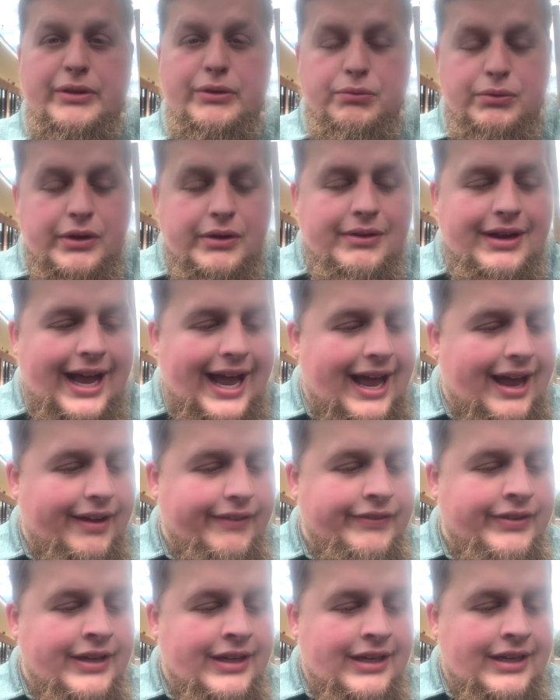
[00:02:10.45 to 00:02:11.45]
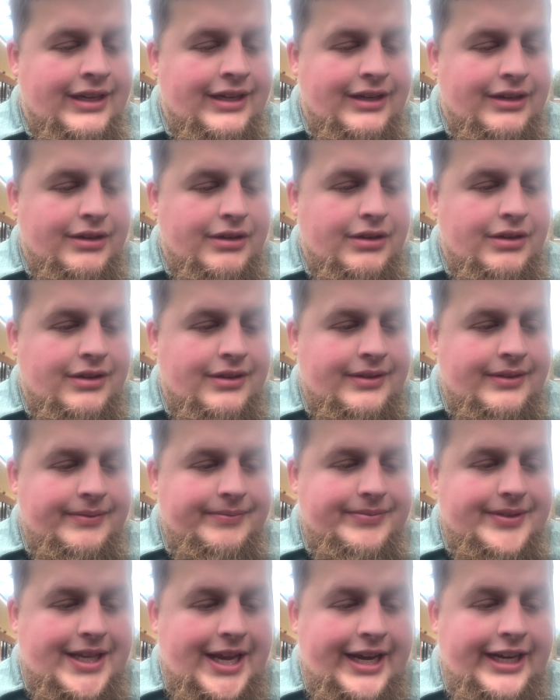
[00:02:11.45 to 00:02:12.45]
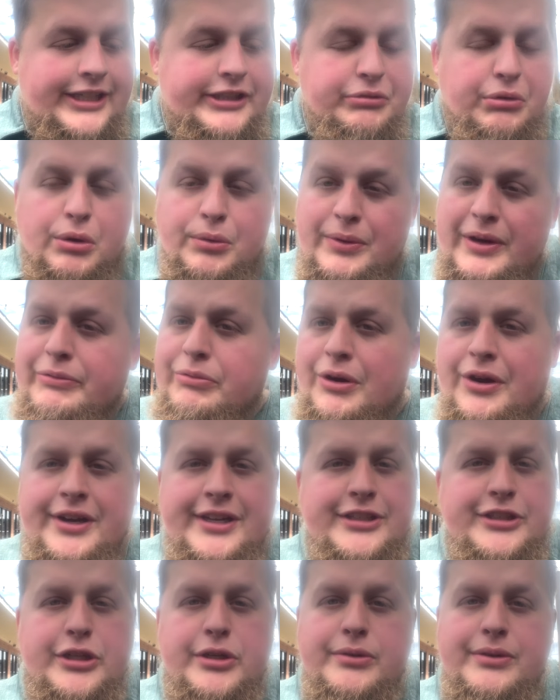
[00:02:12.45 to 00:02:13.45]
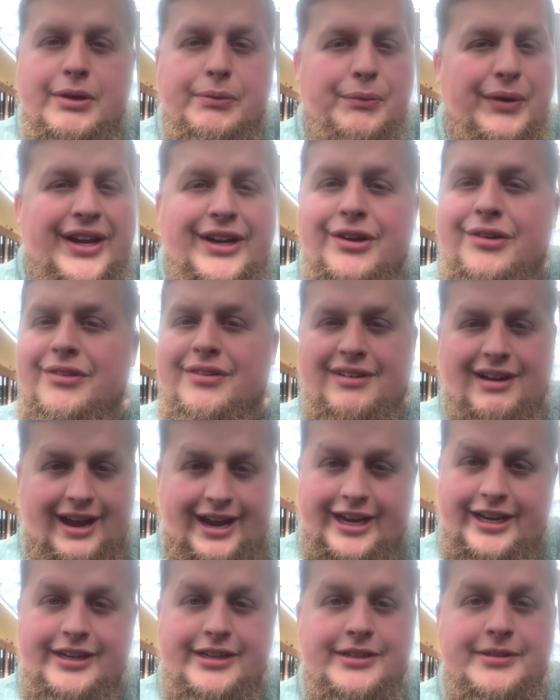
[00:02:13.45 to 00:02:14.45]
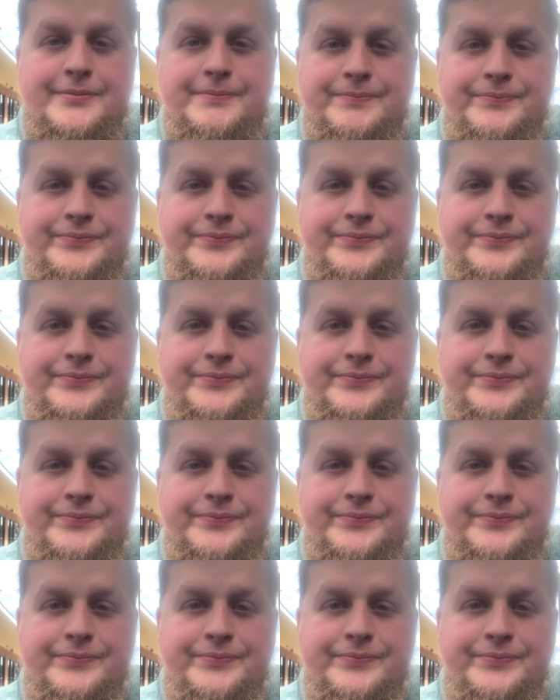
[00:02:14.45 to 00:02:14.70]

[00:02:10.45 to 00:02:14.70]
We will have things where we run into that we don't like.